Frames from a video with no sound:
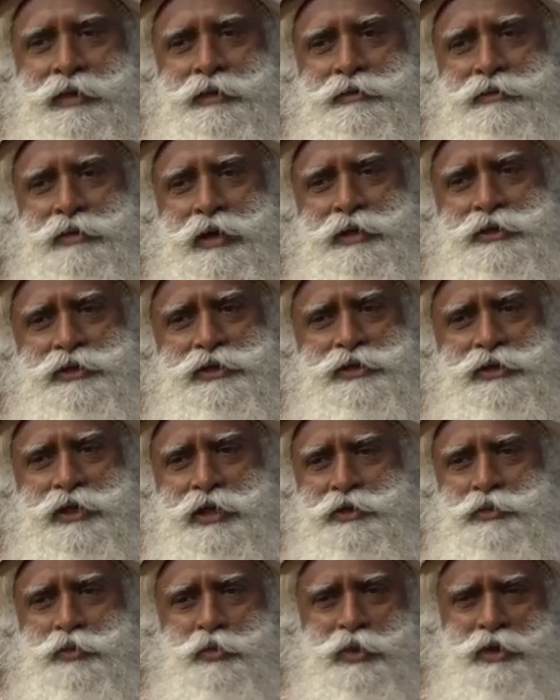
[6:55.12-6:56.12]
So I just
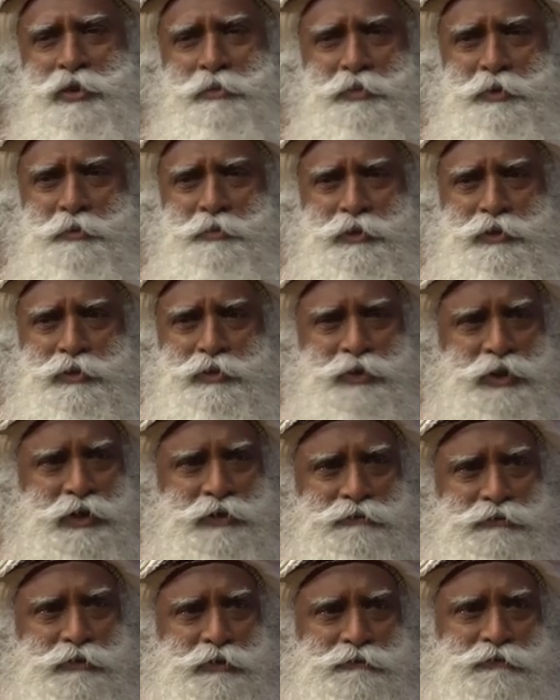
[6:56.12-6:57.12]
asked, what are people
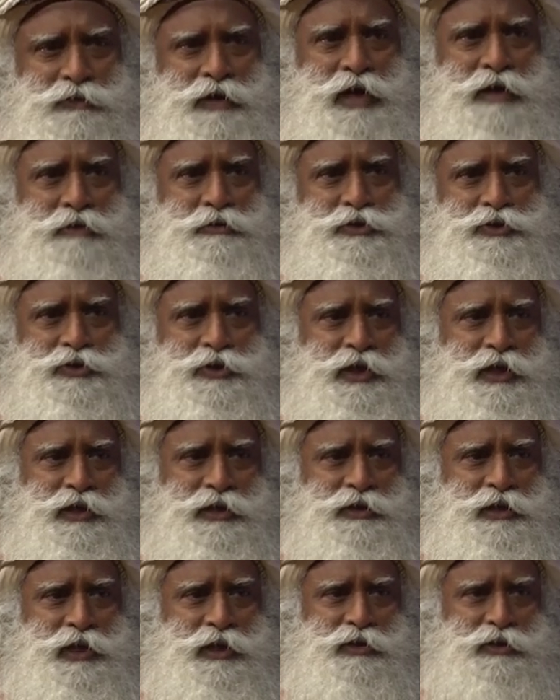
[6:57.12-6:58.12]
looking for? For hours on
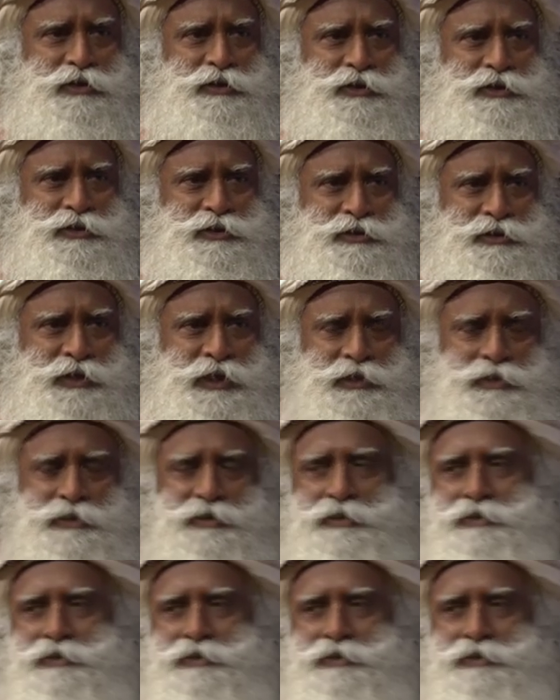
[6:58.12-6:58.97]
end, they're on this net.